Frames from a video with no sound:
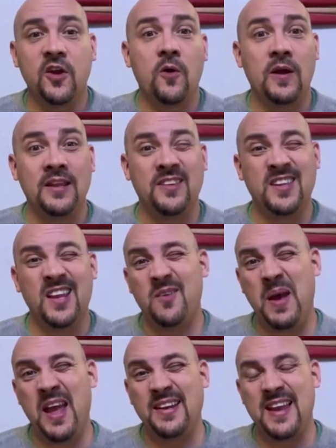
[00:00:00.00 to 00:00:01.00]
So instead
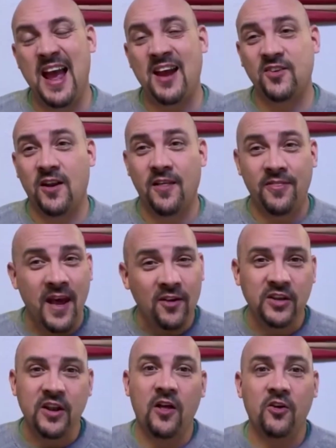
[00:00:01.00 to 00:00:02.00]
of paying tax on
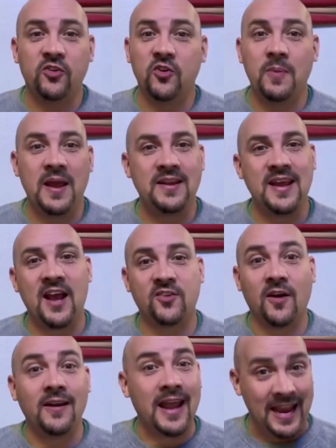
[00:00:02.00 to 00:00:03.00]
$1,000, you pay
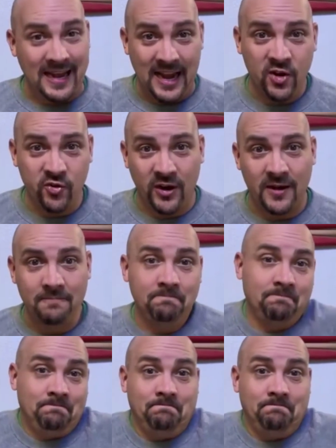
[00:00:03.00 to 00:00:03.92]
tax on 800.